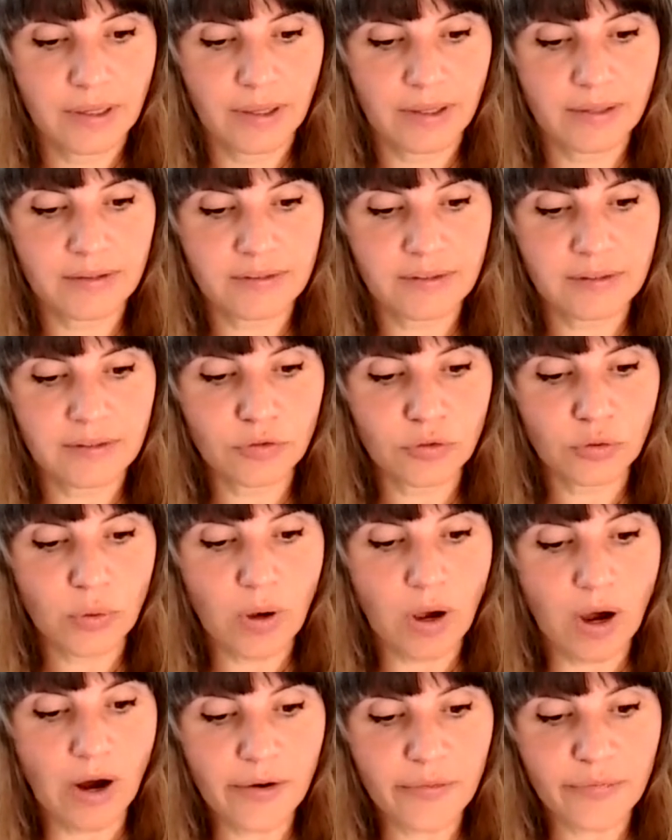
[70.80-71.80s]
And since you
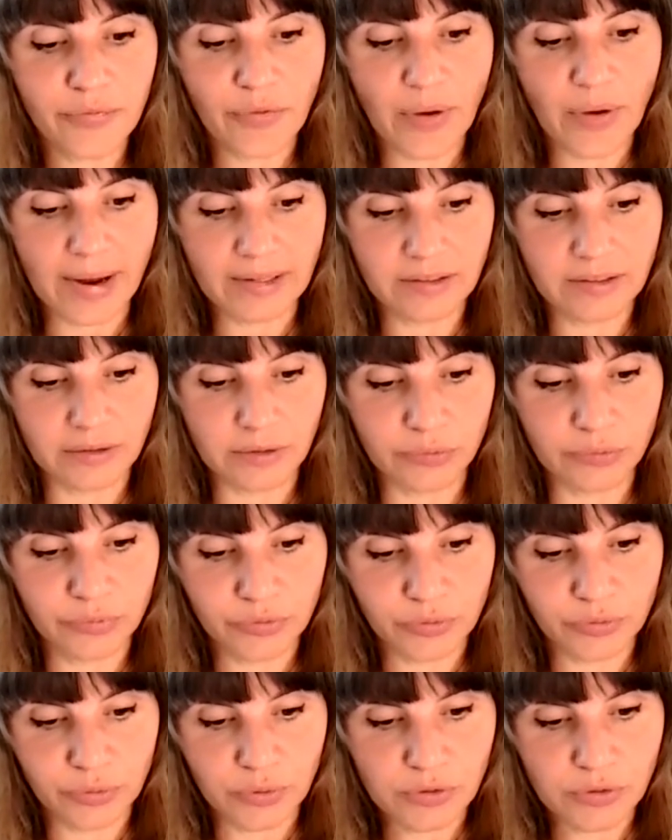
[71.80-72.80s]
are a fractal of
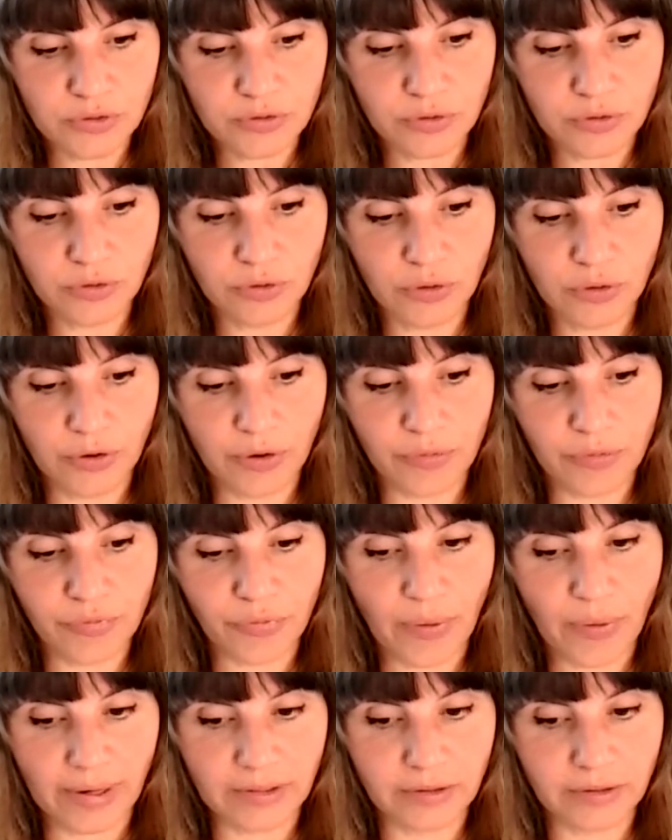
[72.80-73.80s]
source, you are a
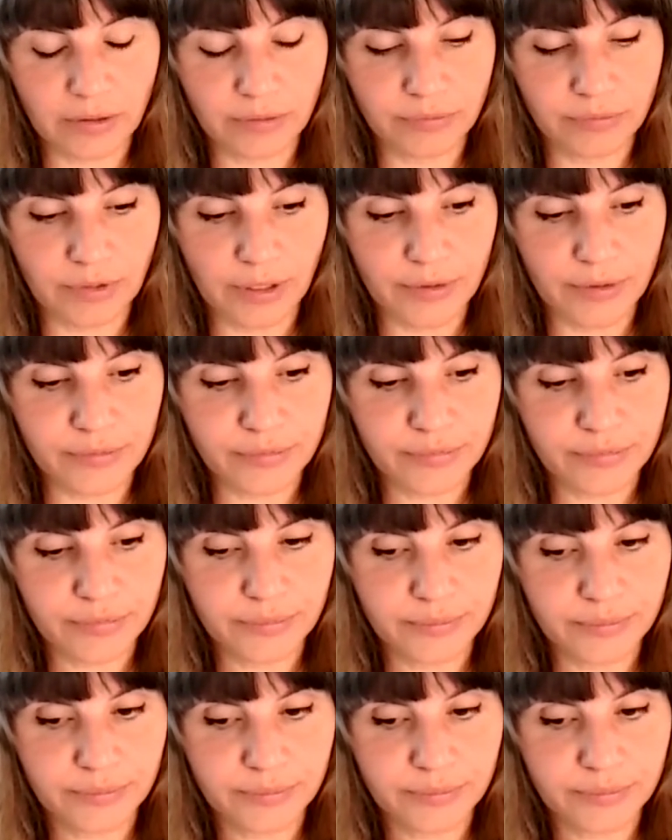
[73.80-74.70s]
fractal of love.